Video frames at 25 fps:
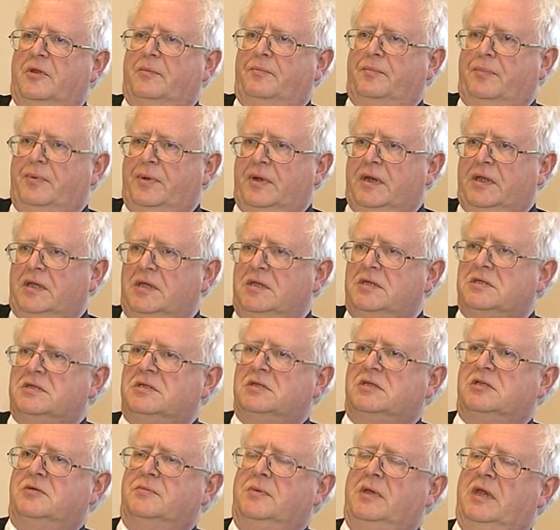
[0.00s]

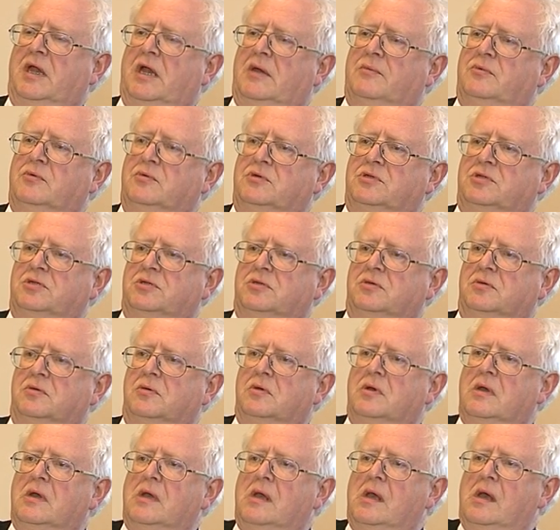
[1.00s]
police to be able
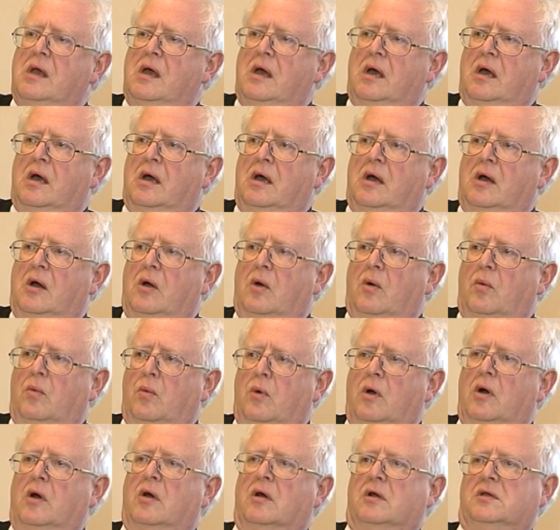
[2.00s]
to
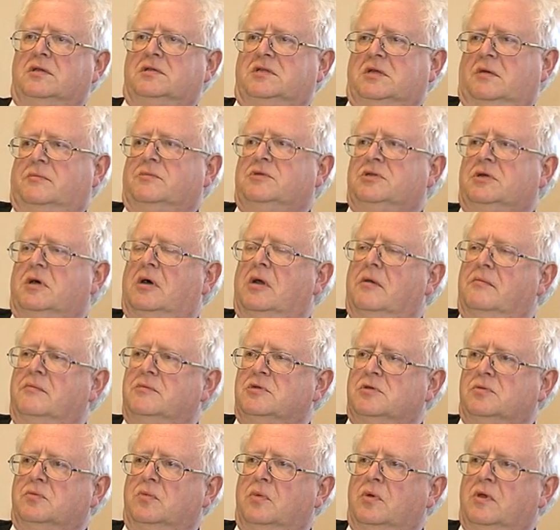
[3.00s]
work
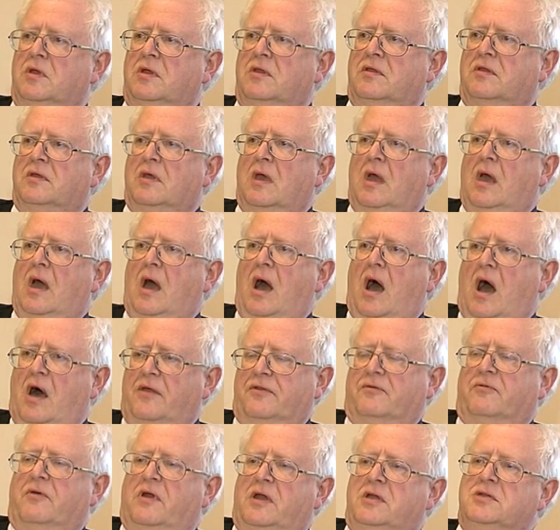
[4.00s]
sometimes with
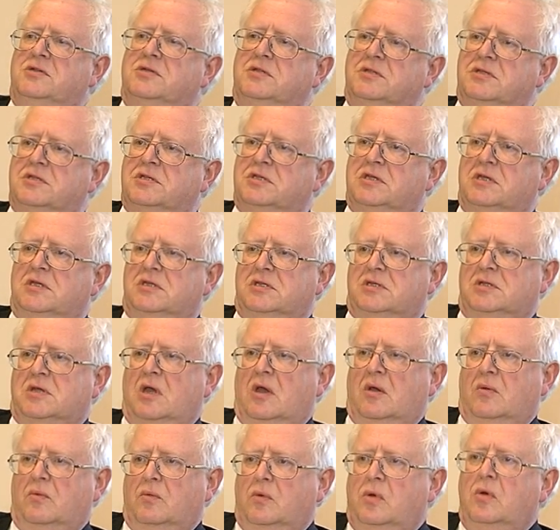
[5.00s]
other agencies
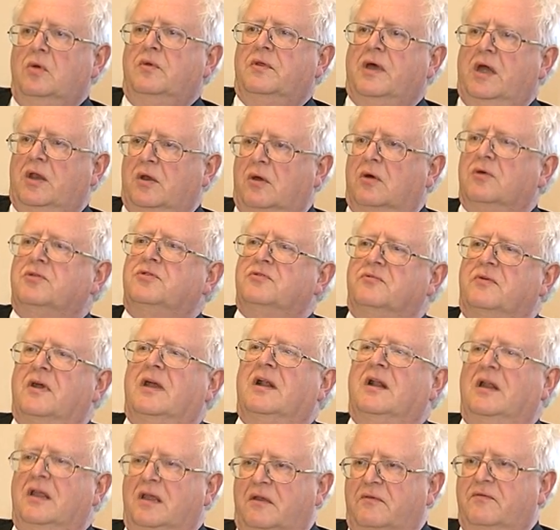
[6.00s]
who they're not
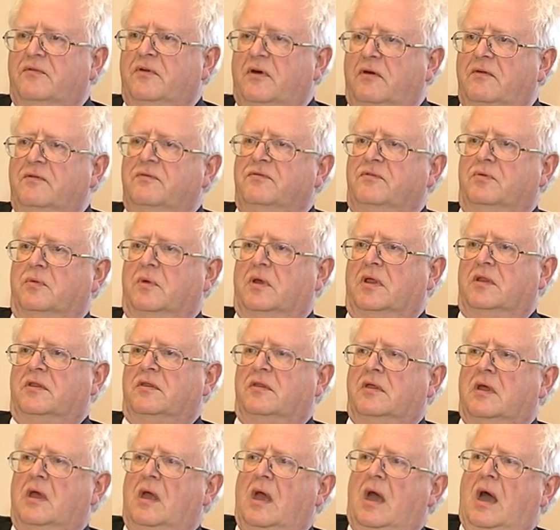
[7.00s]
directly involved
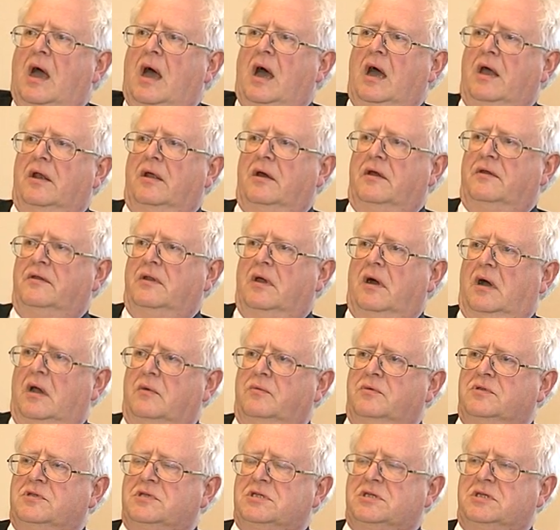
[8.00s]
with. And I
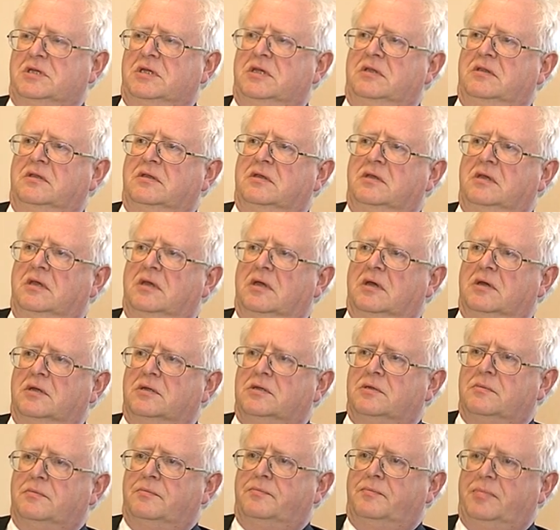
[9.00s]
would see the
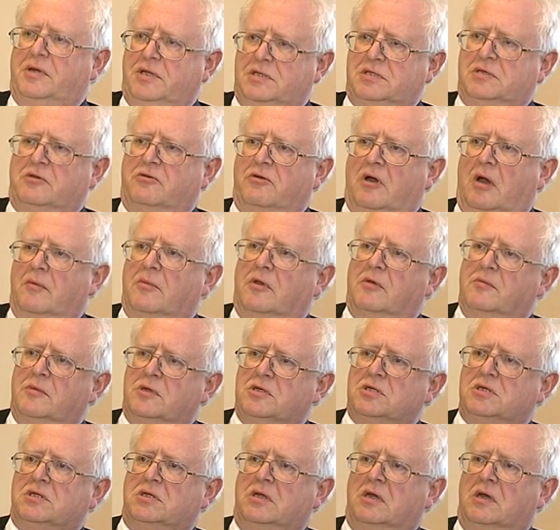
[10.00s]
Police and Crime
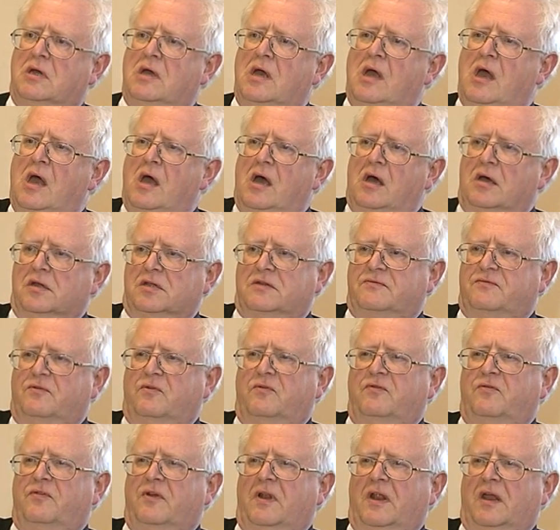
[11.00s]
Commissioner as
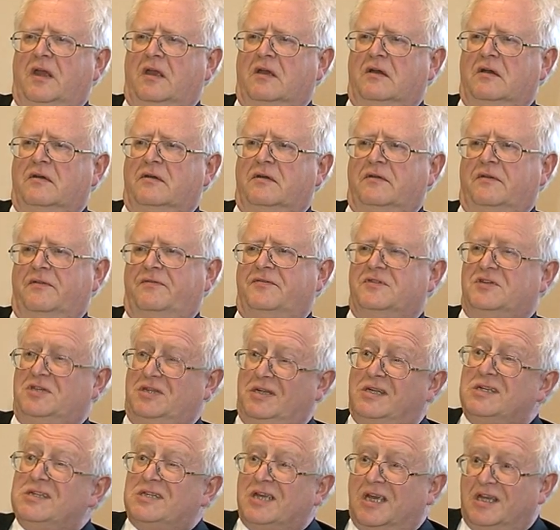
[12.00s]
fulfilling a
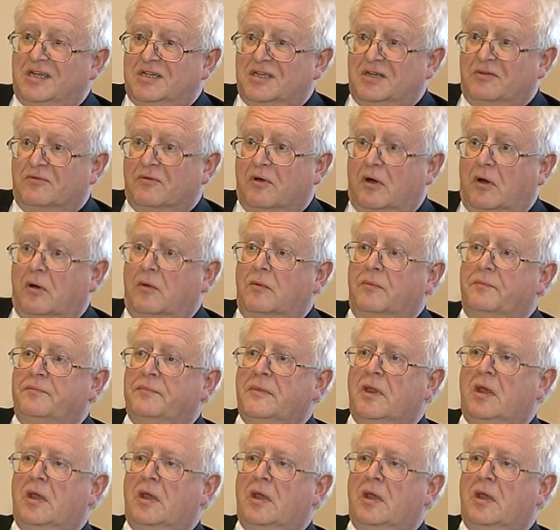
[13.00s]
facilitating role,